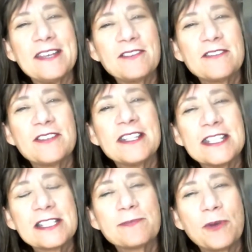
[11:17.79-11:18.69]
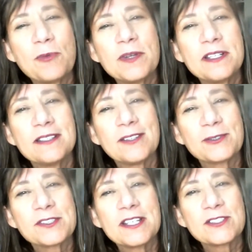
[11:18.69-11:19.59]
Even if in this moment
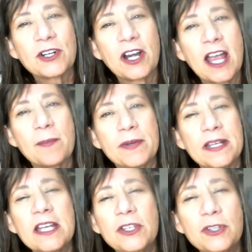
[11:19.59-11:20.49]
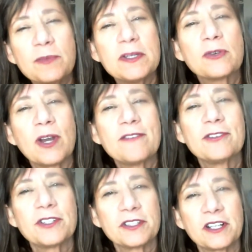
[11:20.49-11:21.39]
those things aren't happening, you can be
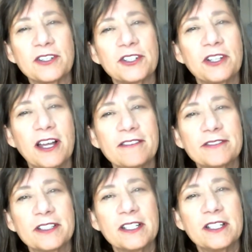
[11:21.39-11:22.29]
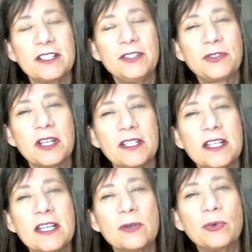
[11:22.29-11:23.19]
grateful that they're in your life. You can
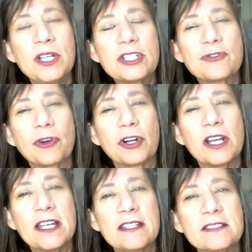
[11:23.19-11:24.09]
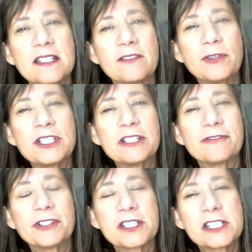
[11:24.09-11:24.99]
reach for, instead of reaching
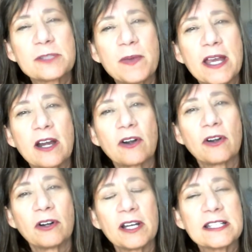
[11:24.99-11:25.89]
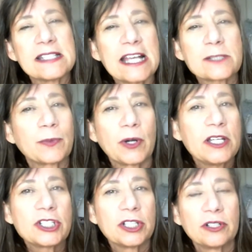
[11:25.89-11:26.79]
for despair or
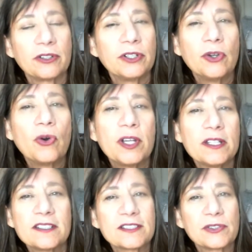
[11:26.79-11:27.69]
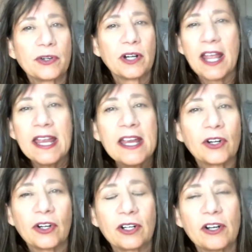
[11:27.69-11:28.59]
exasperation or annoyance or
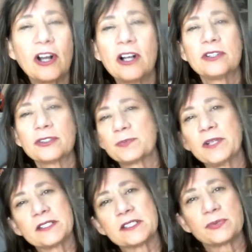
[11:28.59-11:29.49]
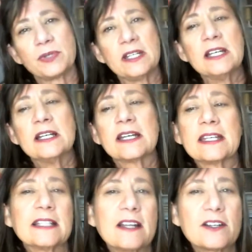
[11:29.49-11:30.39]
anger or all those places we
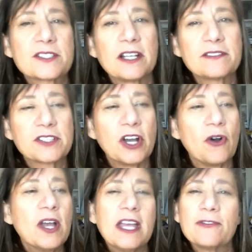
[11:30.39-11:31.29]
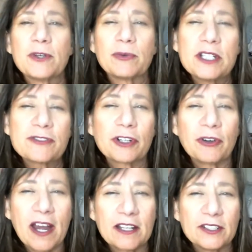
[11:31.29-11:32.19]
can let ourselves go, if we reach
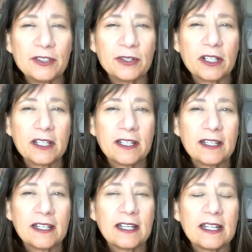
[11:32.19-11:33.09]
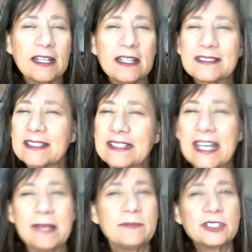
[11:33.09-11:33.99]
for gratitude, it's a
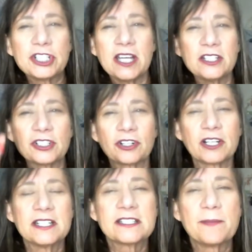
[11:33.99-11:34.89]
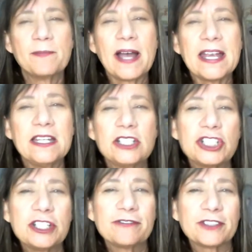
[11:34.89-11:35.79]
game changer. It's a mind
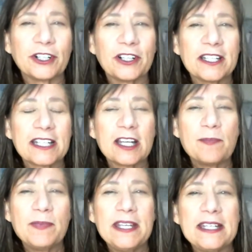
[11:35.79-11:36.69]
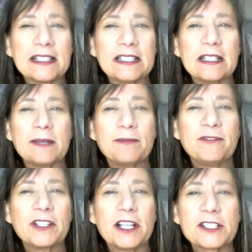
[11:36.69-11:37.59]
shifter. It can immediately can
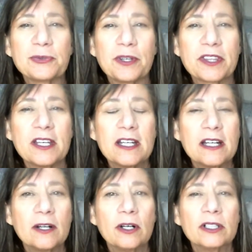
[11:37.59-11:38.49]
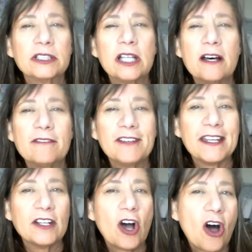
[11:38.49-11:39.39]
fill us with love
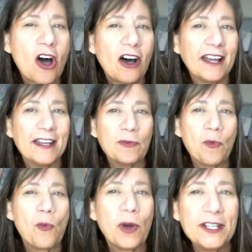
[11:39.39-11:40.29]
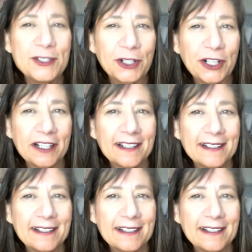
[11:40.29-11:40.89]
and awe and wonder.